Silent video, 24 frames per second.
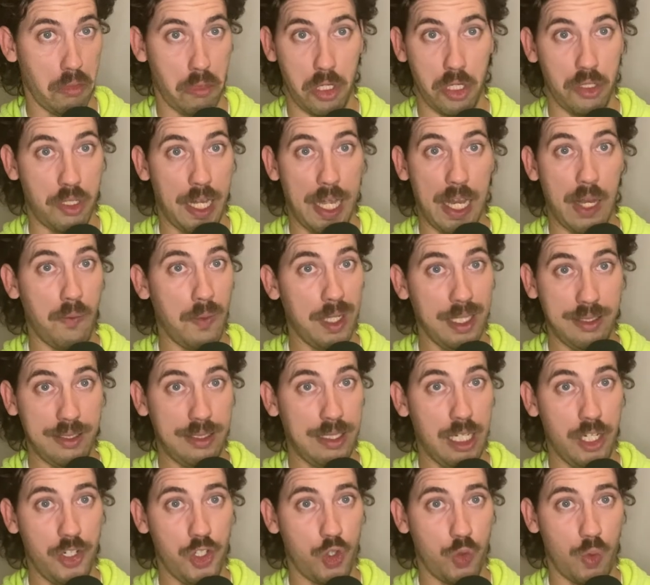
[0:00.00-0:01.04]
Does anyone
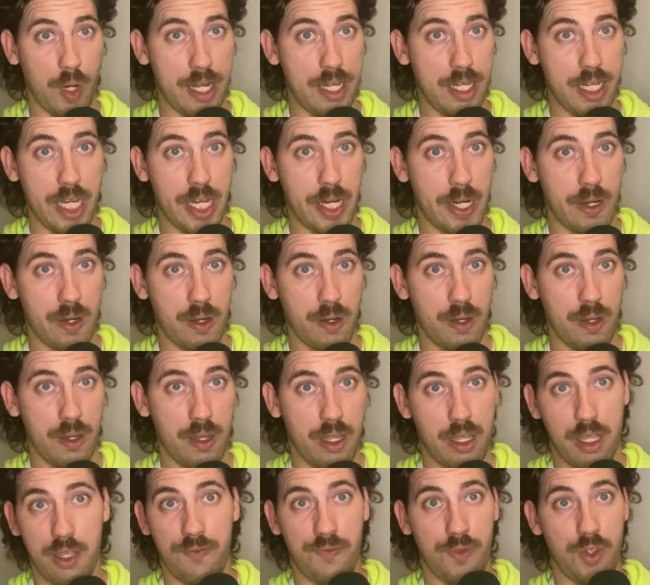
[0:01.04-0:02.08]
see a trend here?
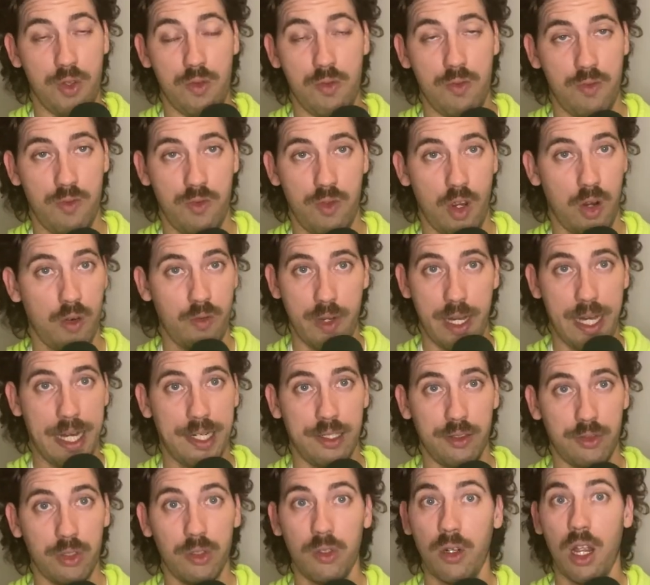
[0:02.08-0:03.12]
If you don't
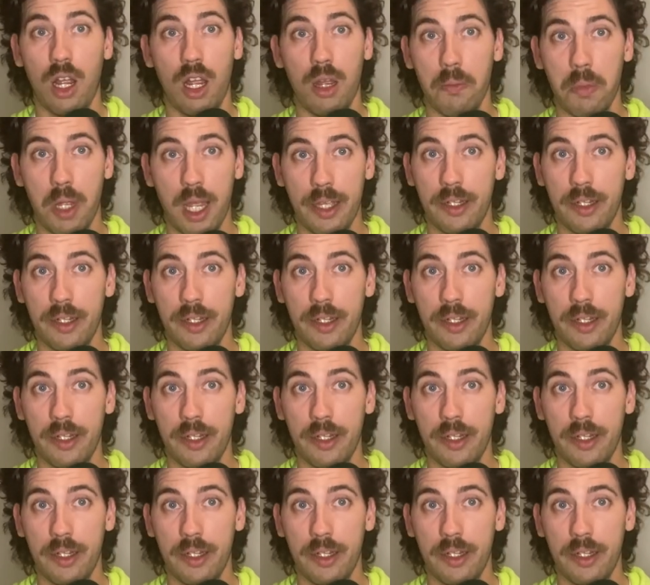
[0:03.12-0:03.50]
answer up,